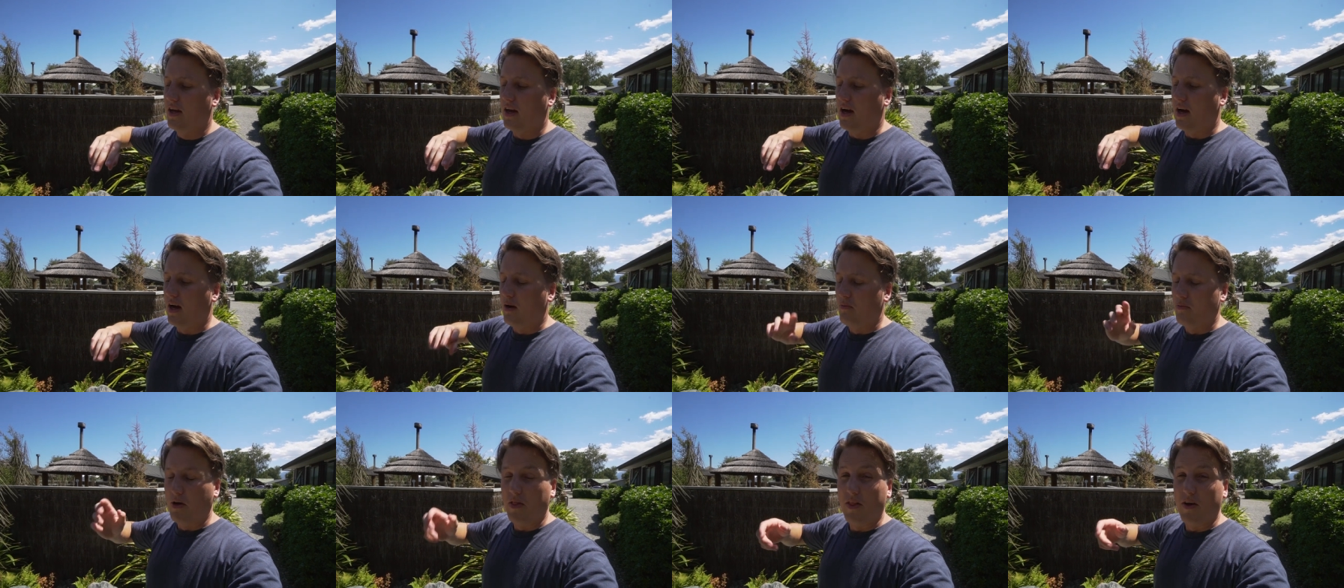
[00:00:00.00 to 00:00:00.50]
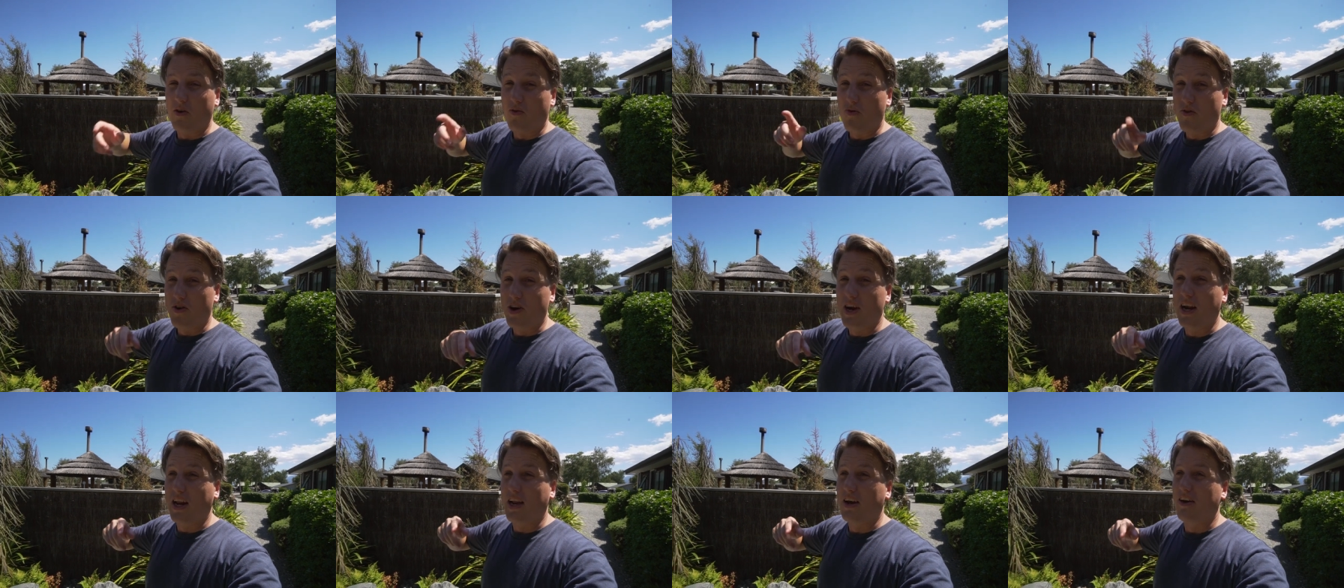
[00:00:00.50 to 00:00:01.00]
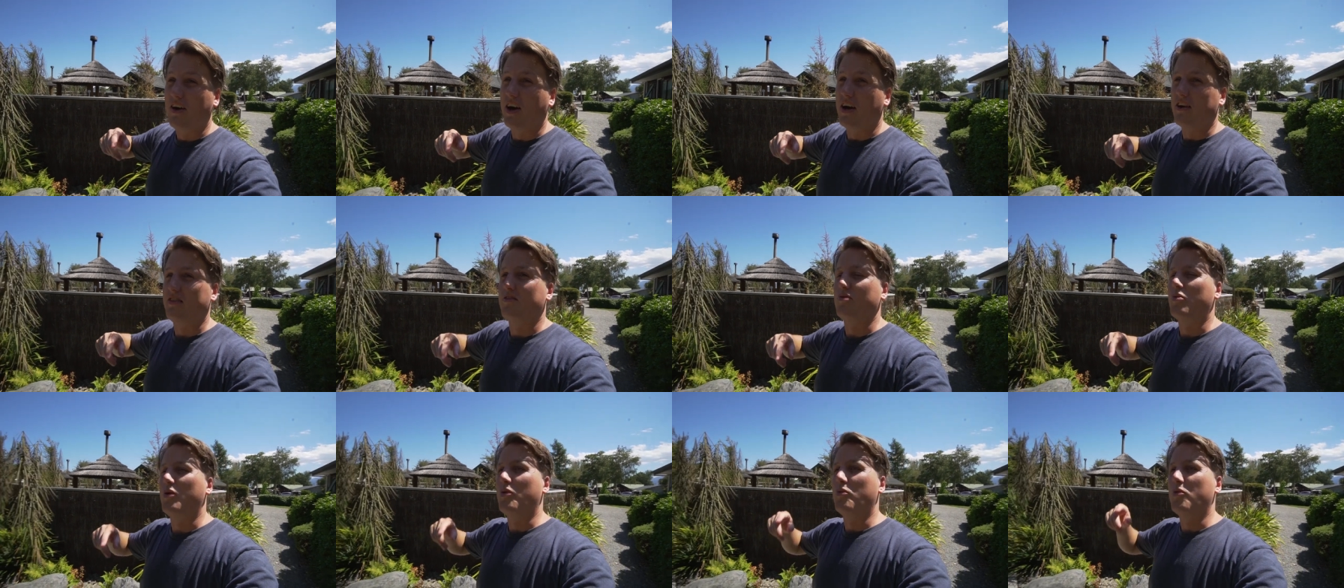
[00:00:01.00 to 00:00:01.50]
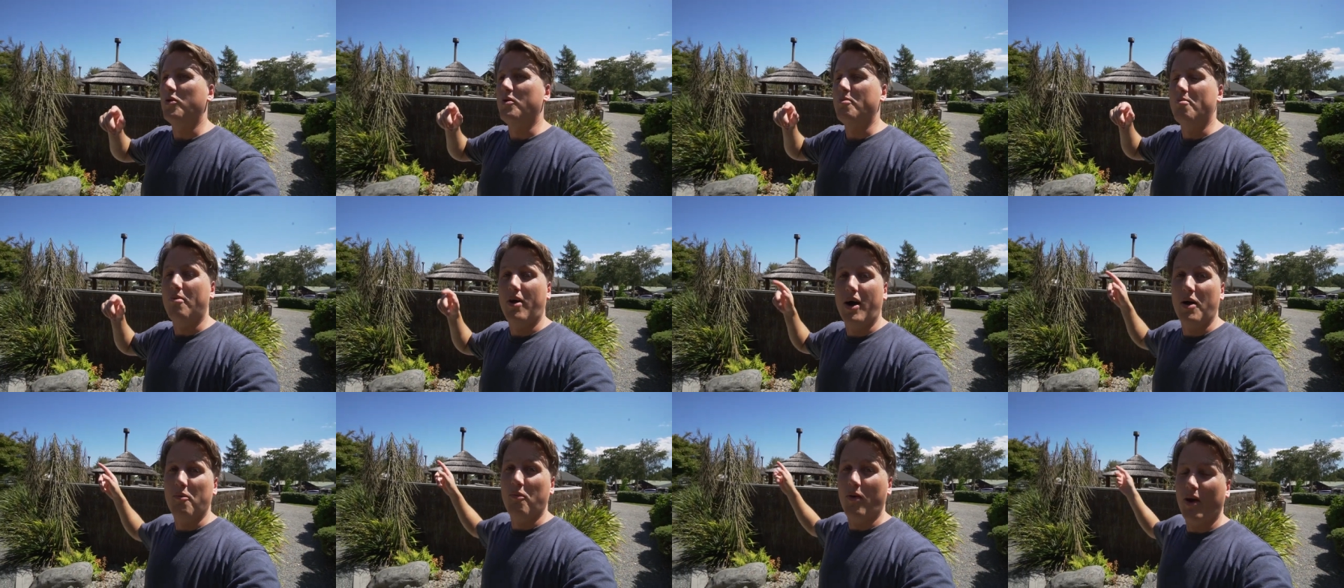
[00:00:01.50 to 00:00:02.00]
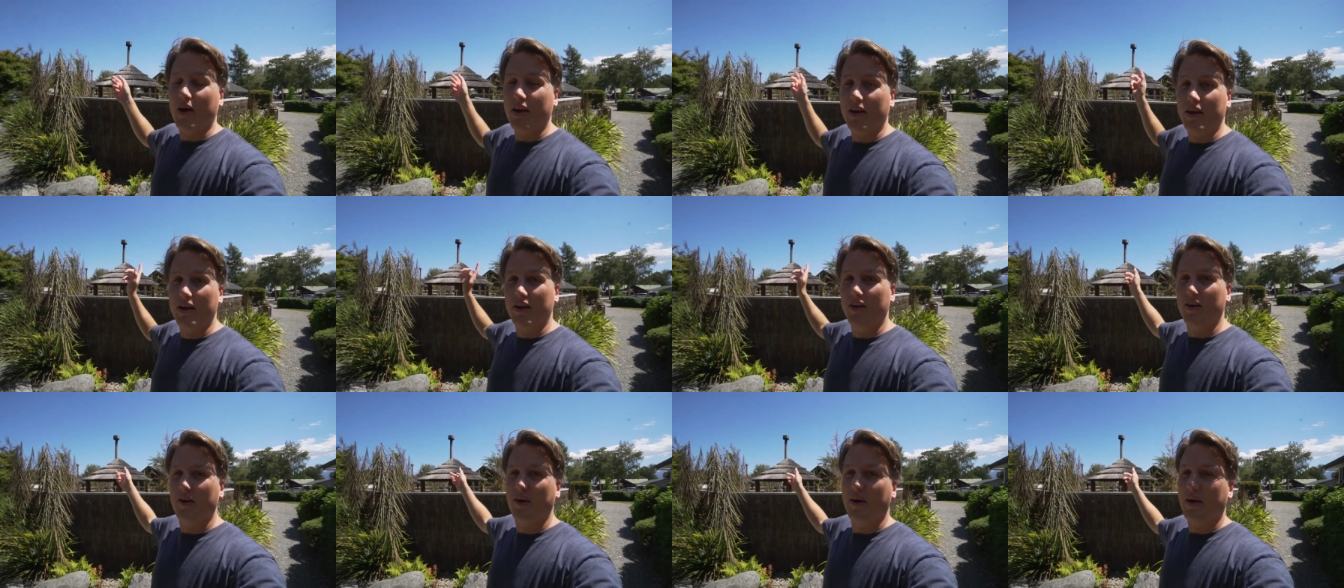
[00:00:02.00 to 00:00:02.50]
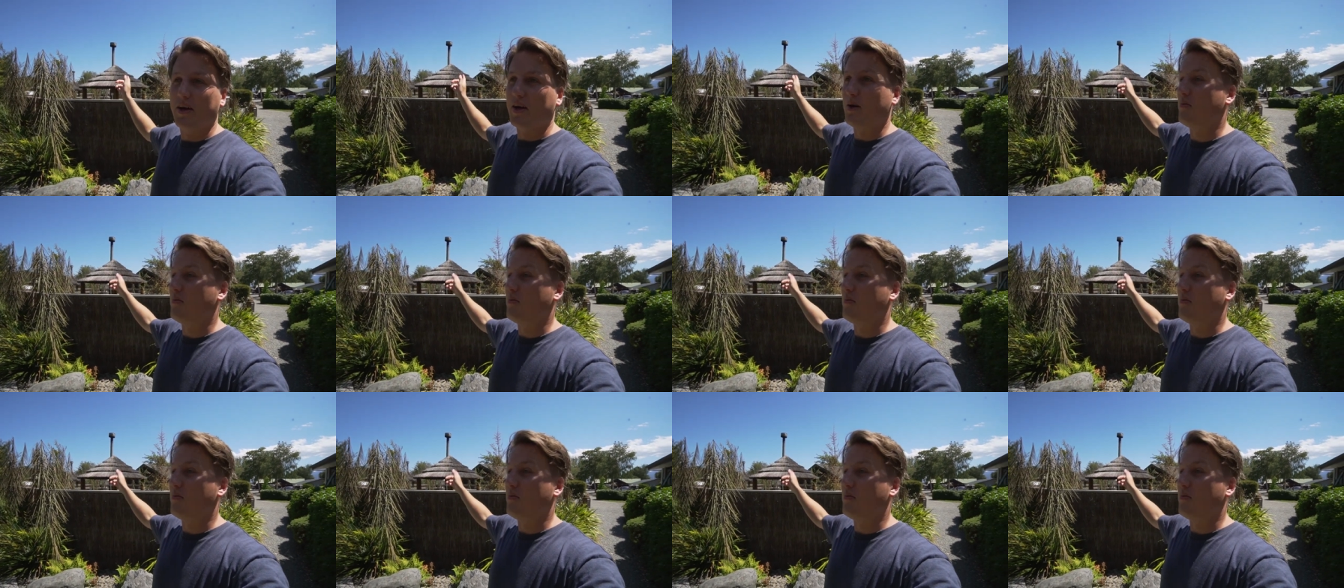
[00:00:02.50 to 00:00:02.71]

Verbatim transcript: uh, but they're really nice. We wouldn't mind one on